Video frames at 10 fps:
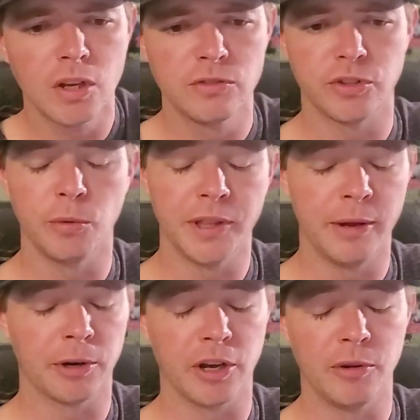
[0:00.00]
So when they
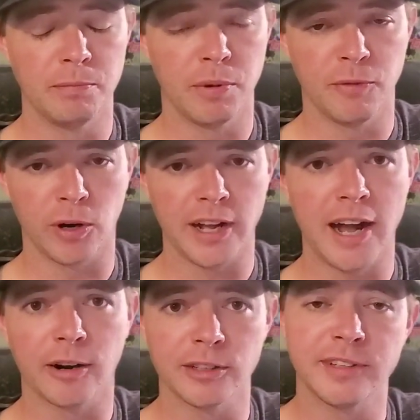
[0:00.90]
were going before Congress,